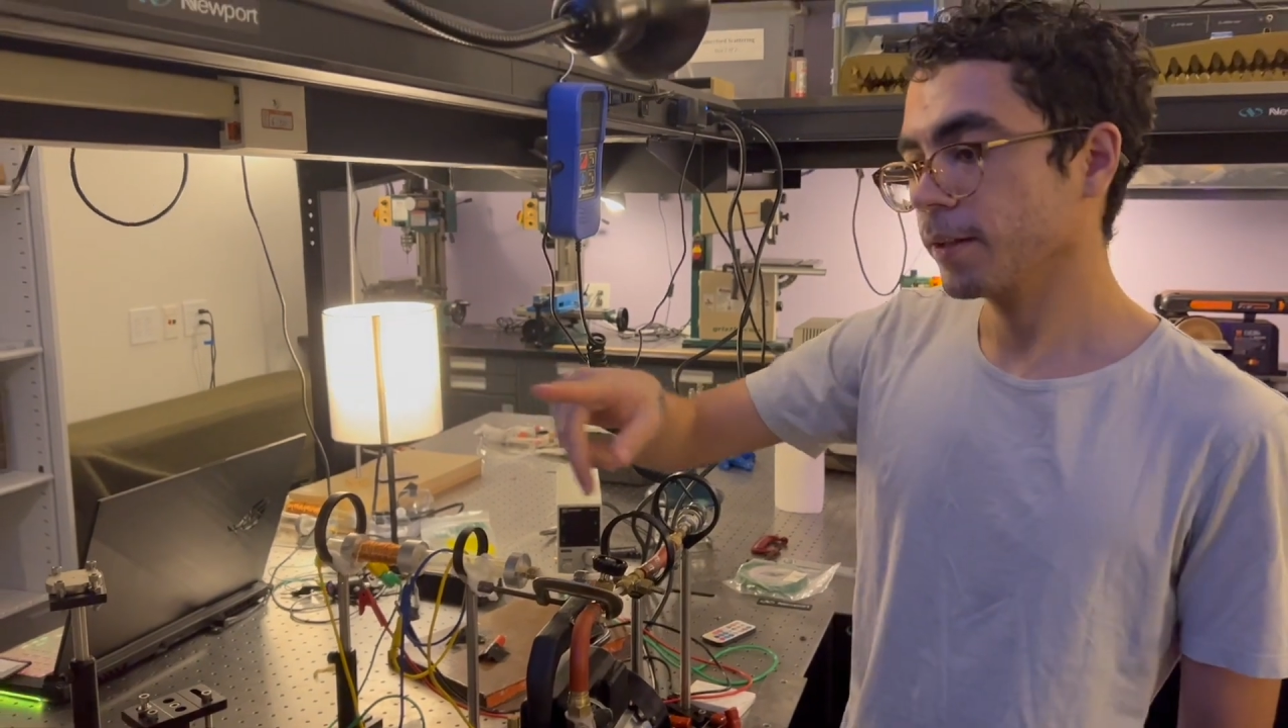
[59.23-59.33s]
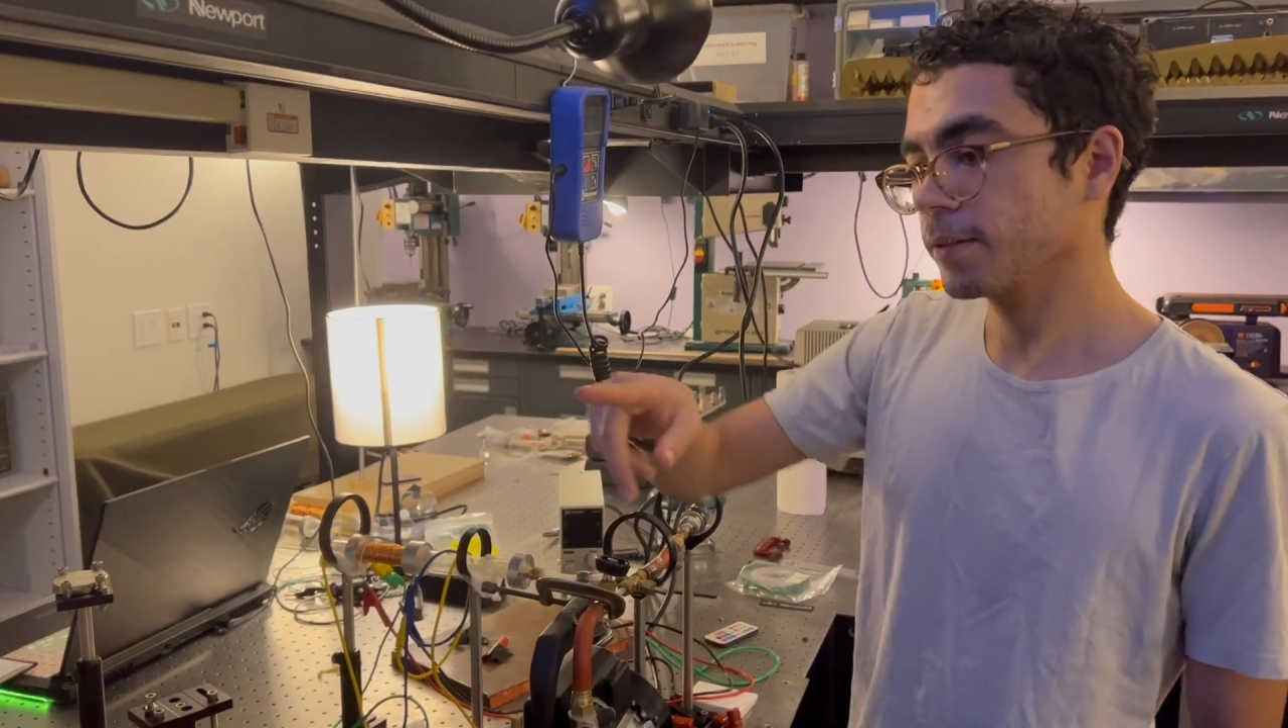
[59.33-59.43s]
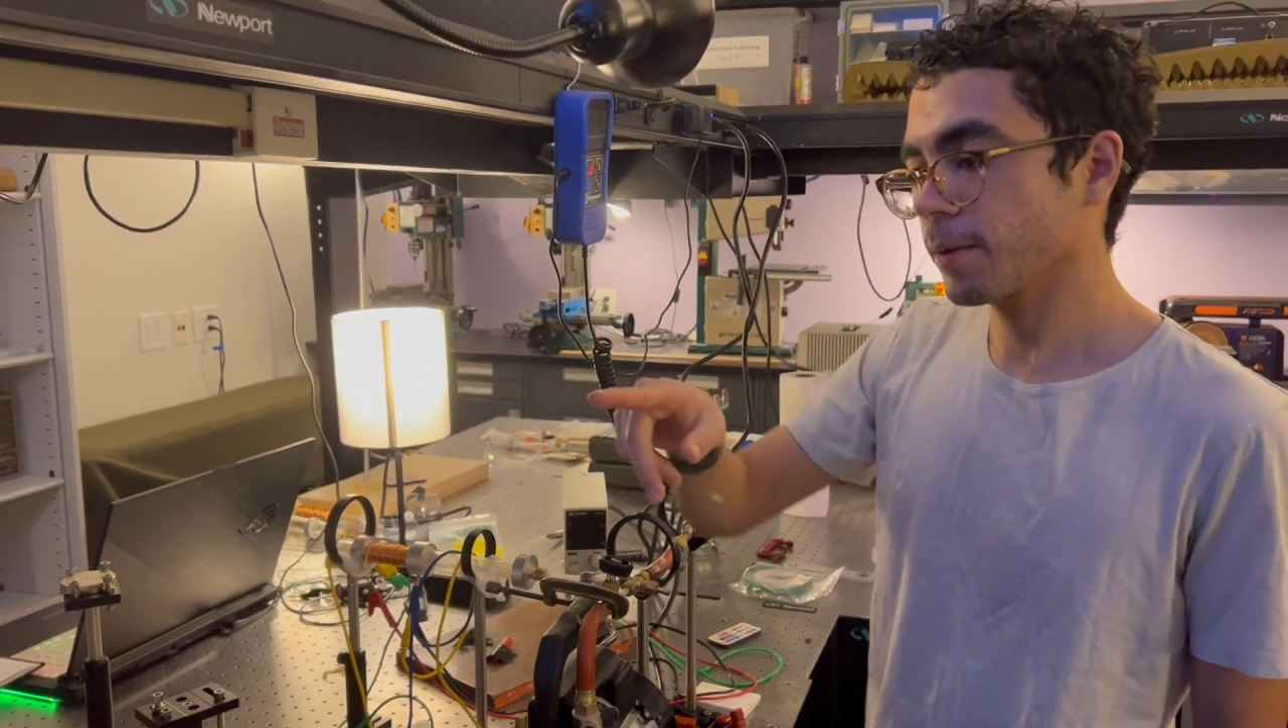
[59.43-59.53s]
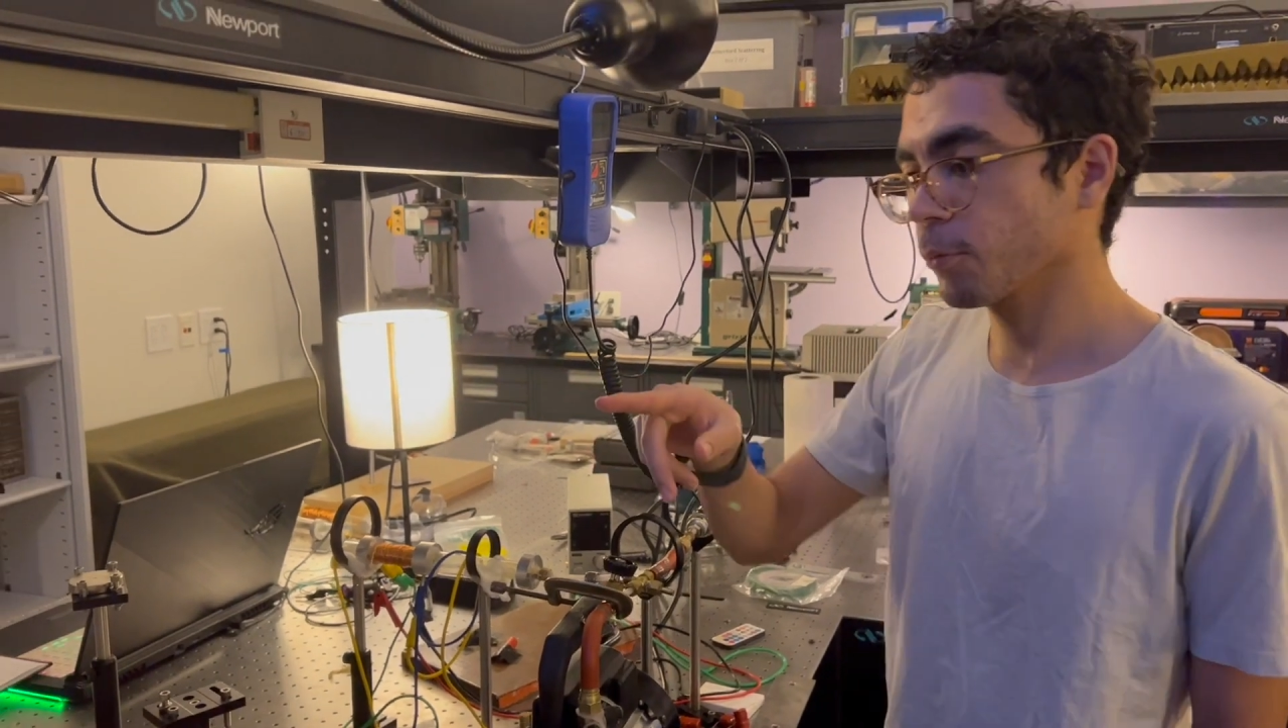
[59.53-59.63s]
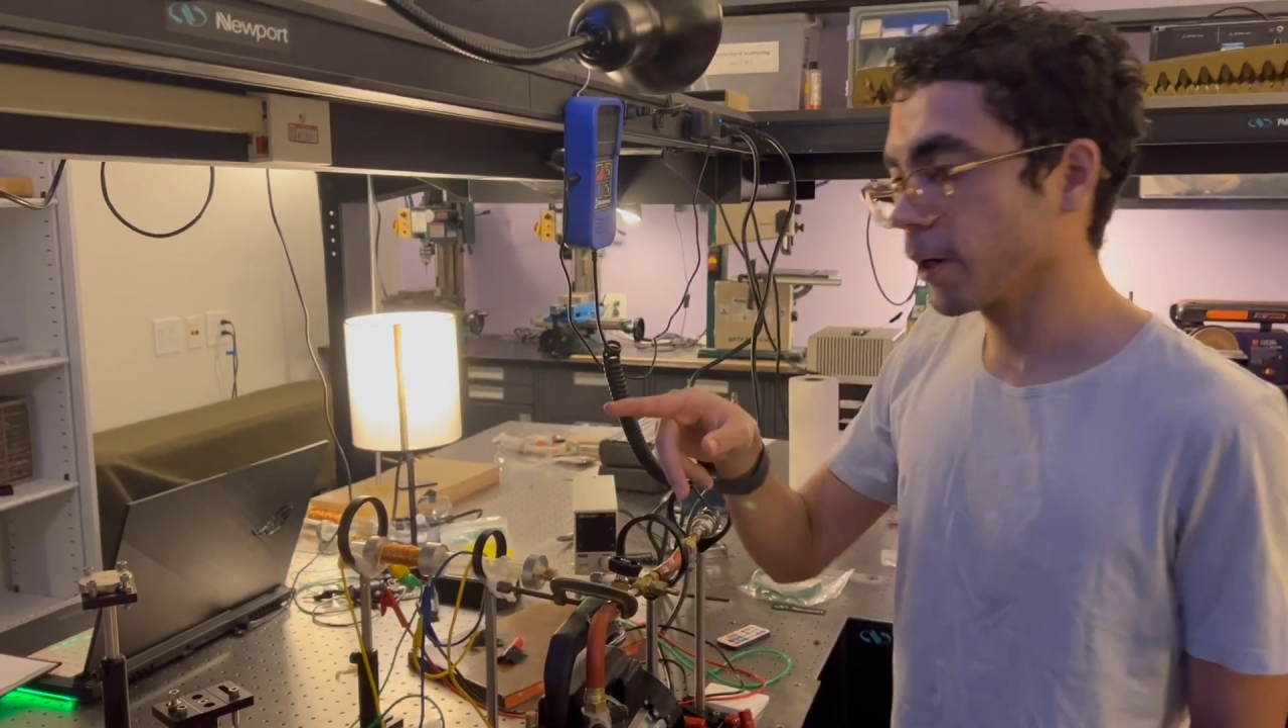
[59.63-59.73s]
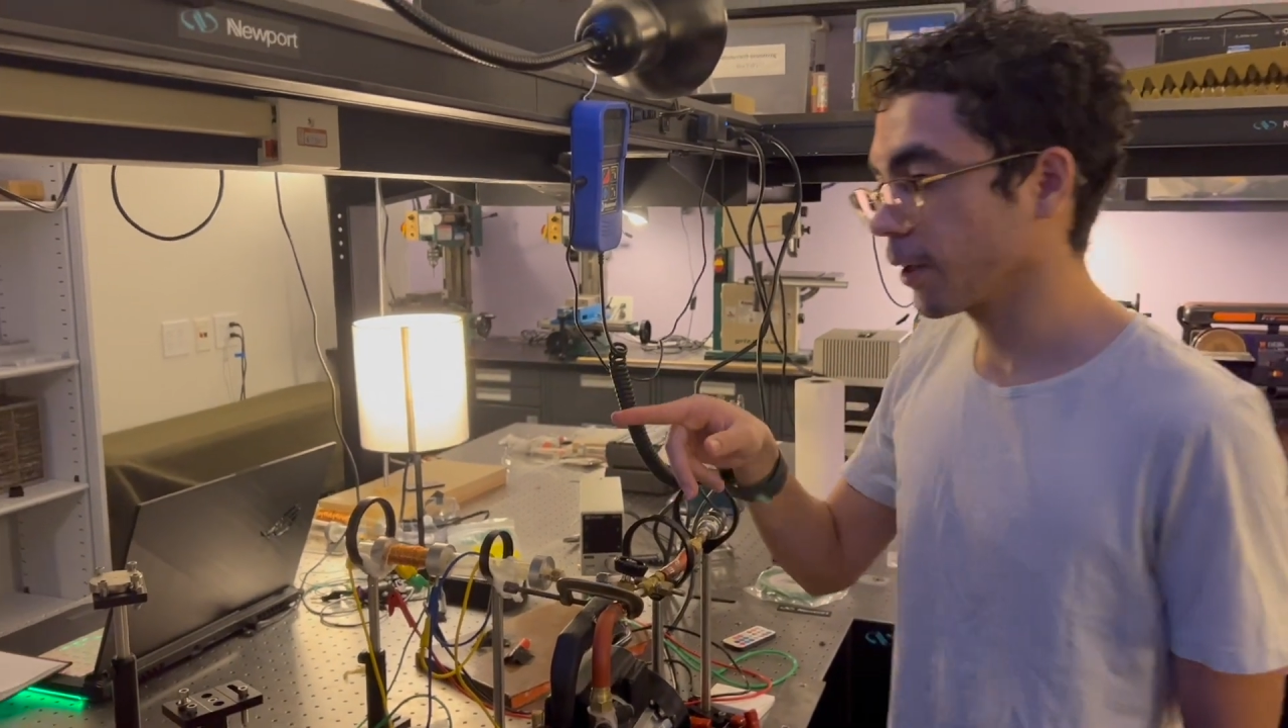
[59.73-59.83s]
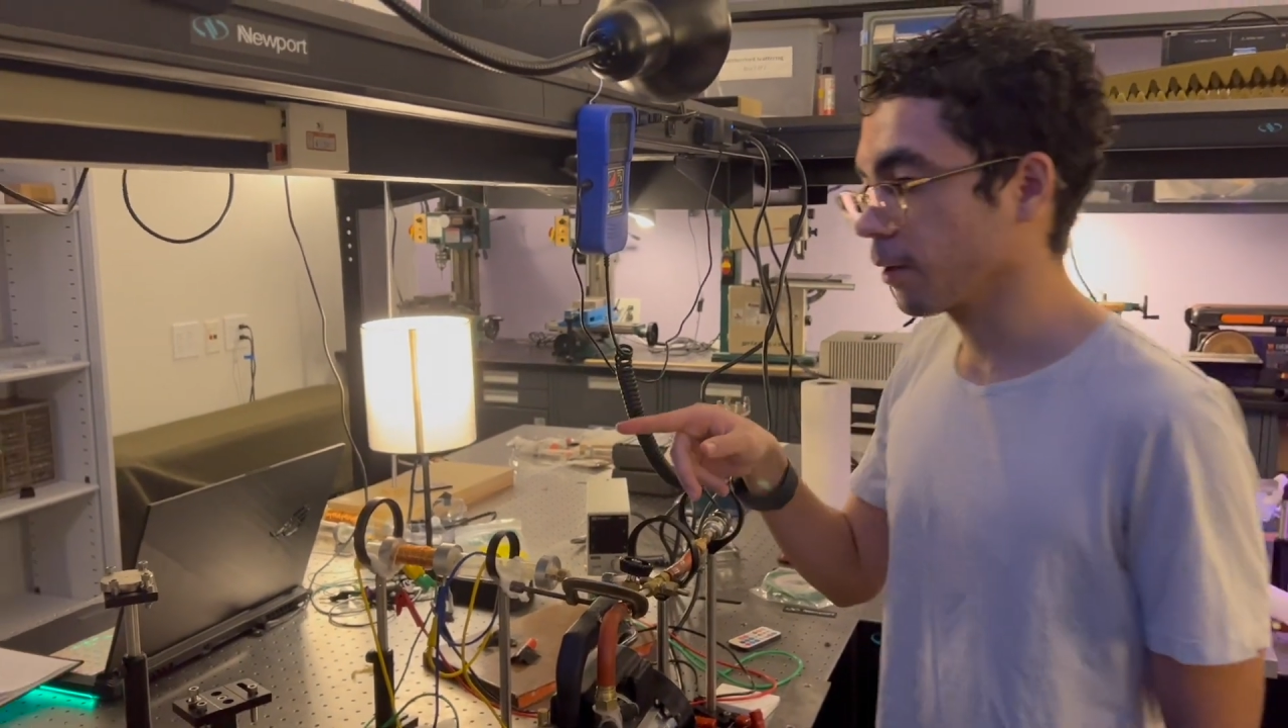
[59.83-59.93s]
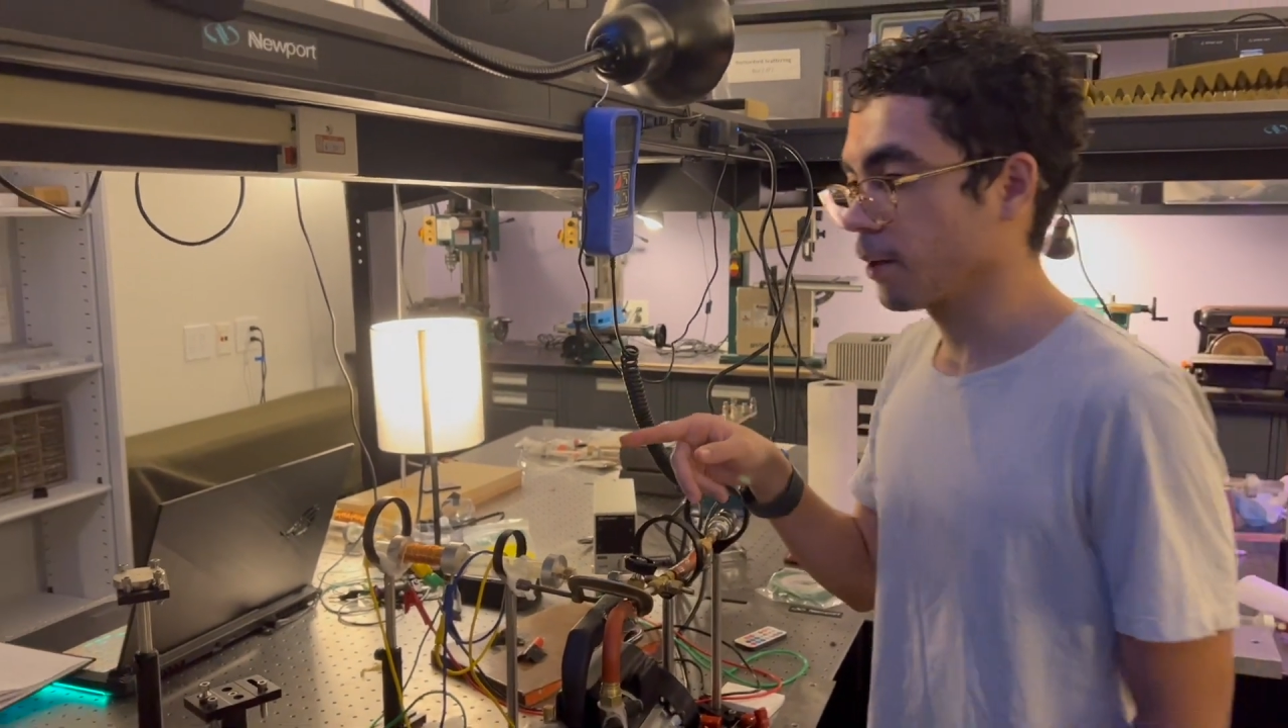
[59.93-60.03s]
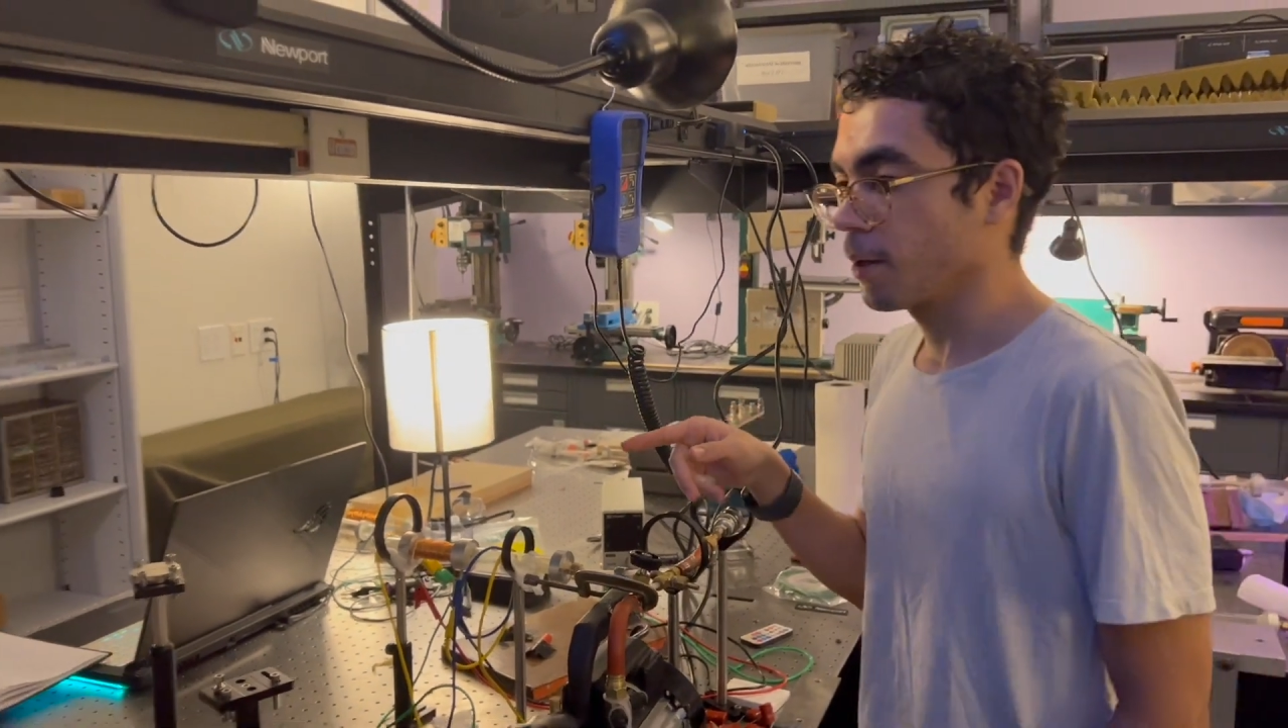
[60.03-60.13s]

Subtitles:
same way.